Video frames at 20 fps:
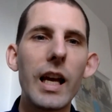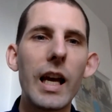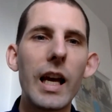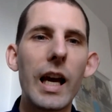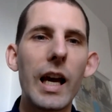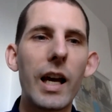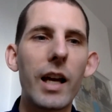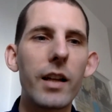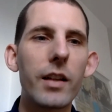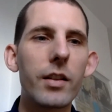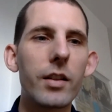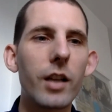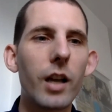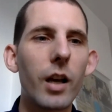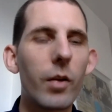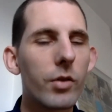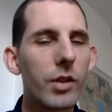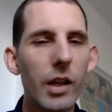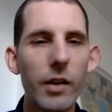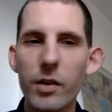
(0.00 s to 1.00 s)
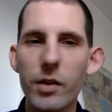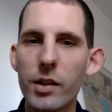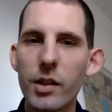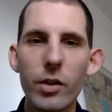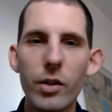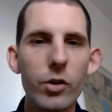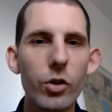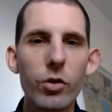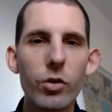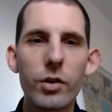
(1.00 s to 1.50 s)
and I was having
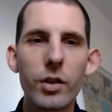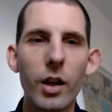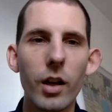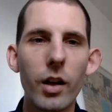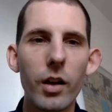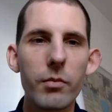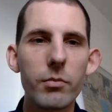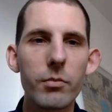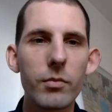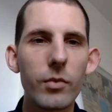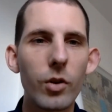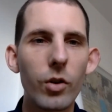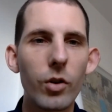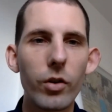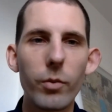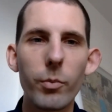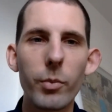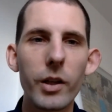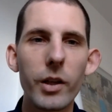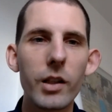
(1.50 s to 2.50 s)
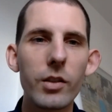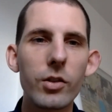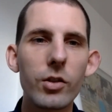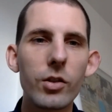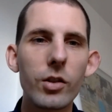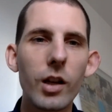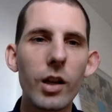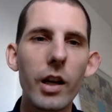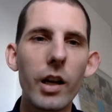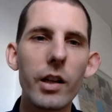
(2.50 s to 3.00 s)
such a good time on the
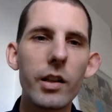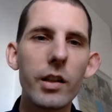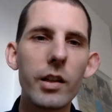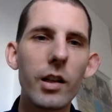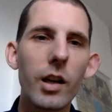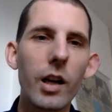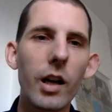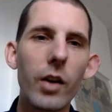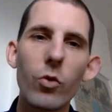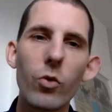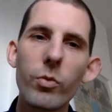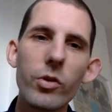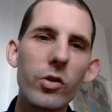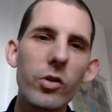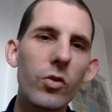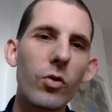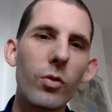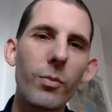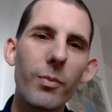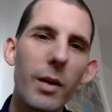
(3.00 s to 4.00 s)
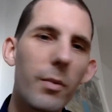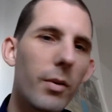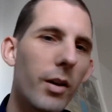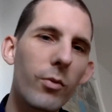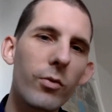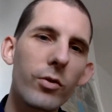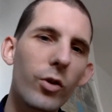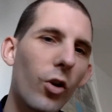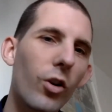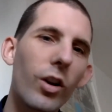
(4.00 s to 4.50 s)
beach. I almost thought maybe I
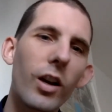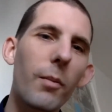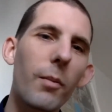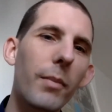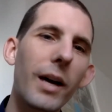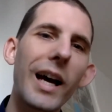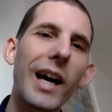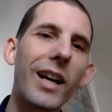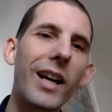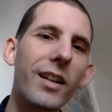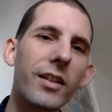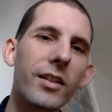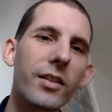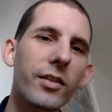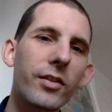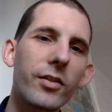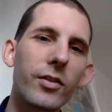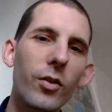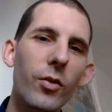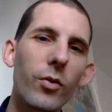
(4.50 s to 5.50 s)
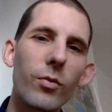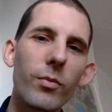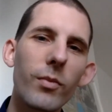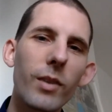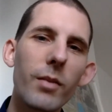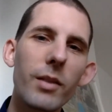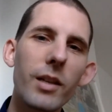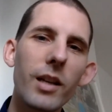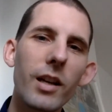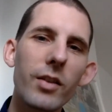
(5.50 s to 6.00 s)
will not come back.
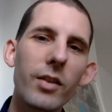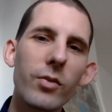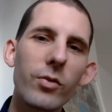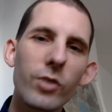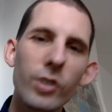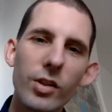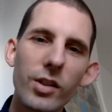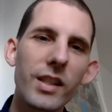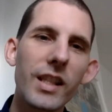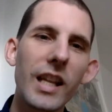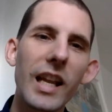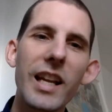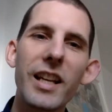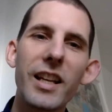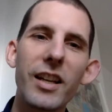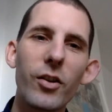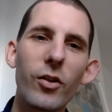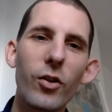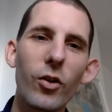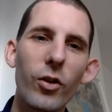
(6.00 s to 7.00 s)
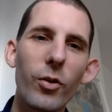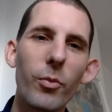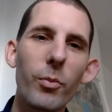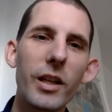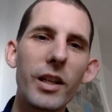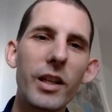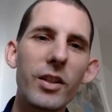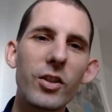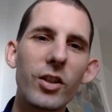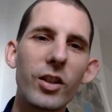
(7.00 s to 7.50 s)
Maybe I will just stay here on the
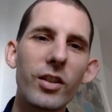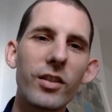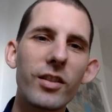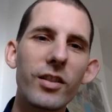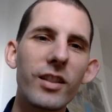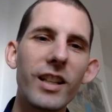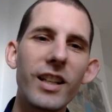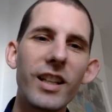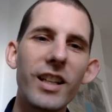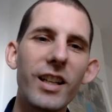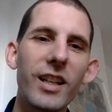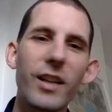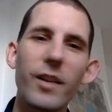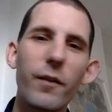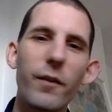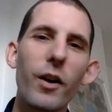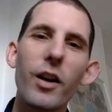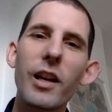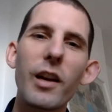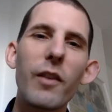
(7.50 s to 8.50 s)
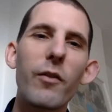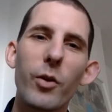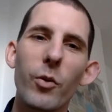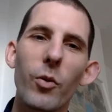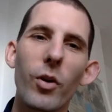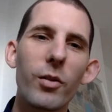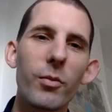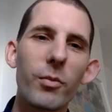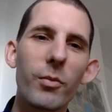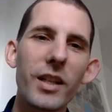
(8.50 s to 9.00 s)
beach and fuck
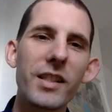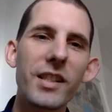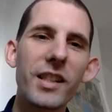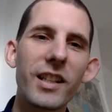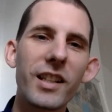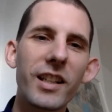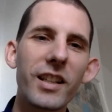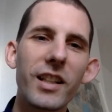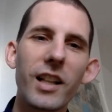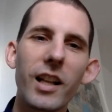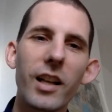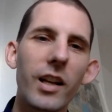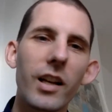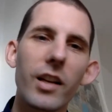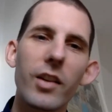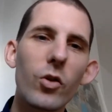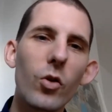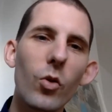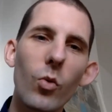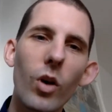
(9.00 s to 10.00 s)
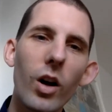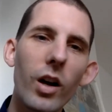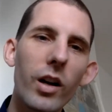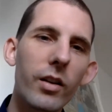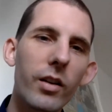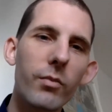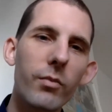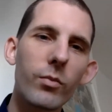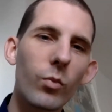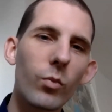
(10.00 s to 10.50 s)
everyone, basically. Like, I don't know why
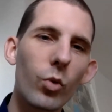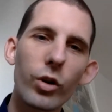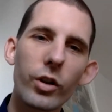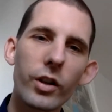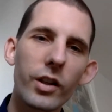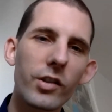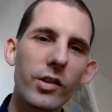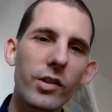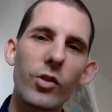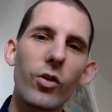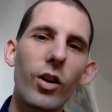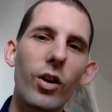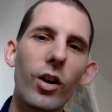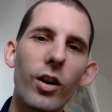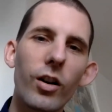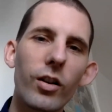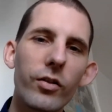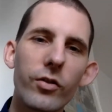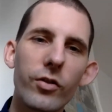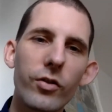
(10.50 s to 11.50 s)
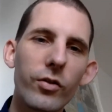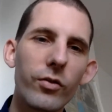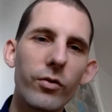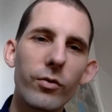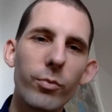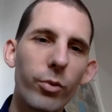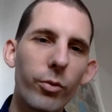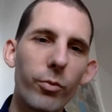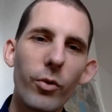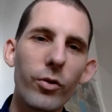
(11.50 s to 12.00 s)
I'm working so hard to
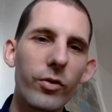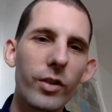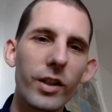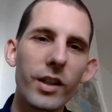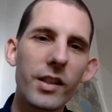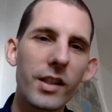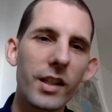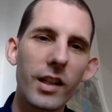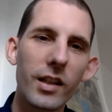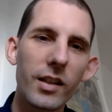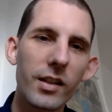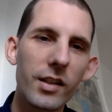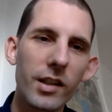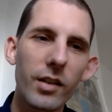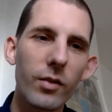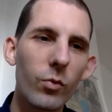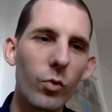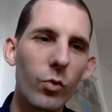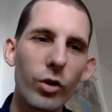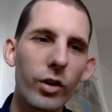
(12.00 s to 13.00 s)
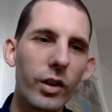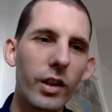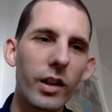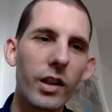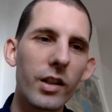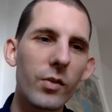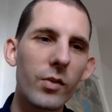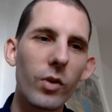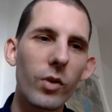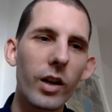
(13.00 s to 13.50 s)
promote these things and work in
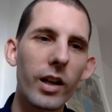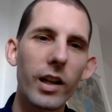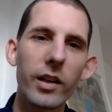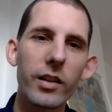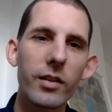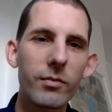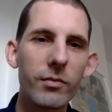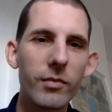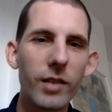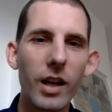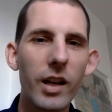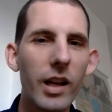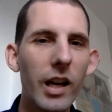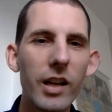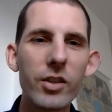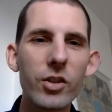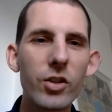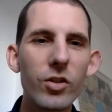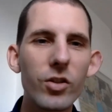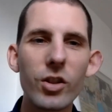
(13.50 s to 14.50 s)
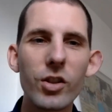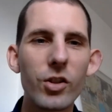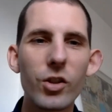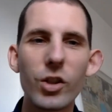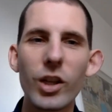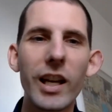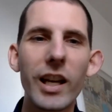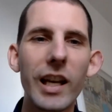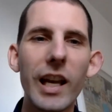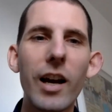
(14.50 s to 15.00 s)
this way. Like, I should just
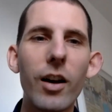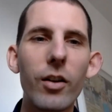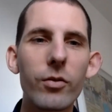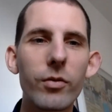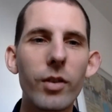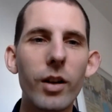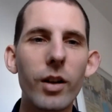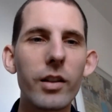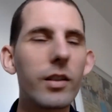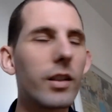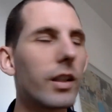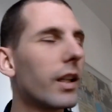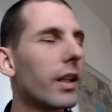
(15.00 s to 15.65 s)
check out, right?